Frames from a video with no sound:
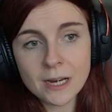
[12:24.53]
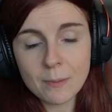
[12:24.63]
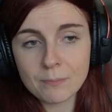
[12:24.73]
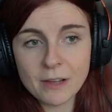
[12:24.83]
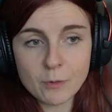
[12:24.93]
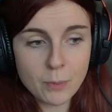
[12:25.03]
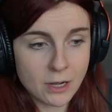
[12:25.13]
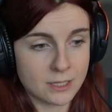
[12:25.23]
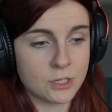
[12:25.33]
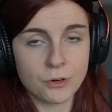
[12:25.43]
up my
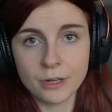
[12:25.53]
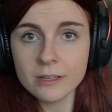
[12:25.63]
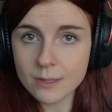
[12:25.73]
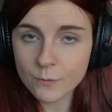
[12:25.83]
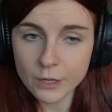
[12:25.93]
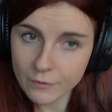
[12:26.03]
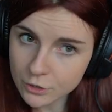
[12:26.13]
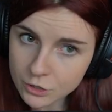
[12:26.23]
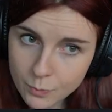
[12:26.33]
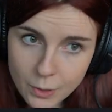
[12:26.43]
repository, something I
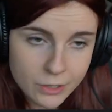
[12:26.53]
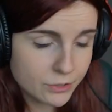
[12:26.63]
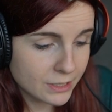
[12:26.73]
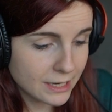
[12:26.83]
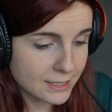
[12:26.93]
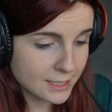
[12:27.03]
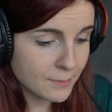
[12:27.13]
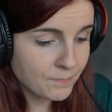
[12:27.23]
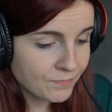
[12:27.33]
want to deploy to the cluster.